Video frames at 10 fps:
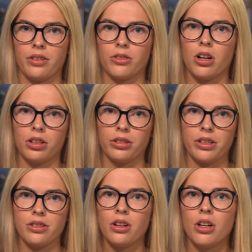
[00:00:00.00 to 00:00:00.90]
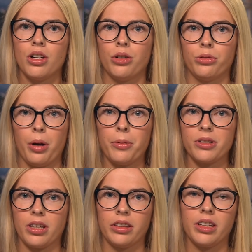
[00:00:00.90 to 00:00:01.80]
of Congress who
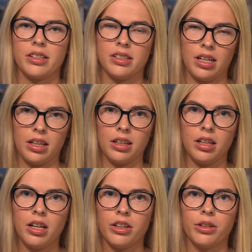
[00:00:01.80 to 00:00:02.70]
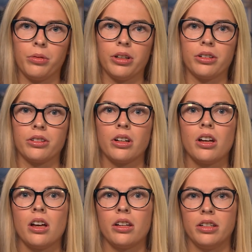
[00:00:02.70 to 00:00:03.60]
represent that state. The winner
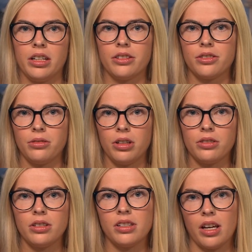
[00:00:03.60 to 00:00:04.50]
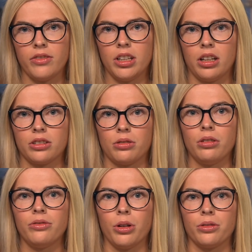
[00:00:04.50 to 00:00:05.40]
needs 270
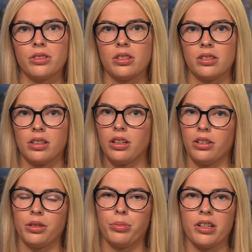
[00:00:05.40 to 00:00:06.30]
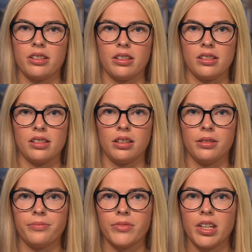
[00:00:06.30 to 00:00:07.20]
electoral votes to secure the presidency.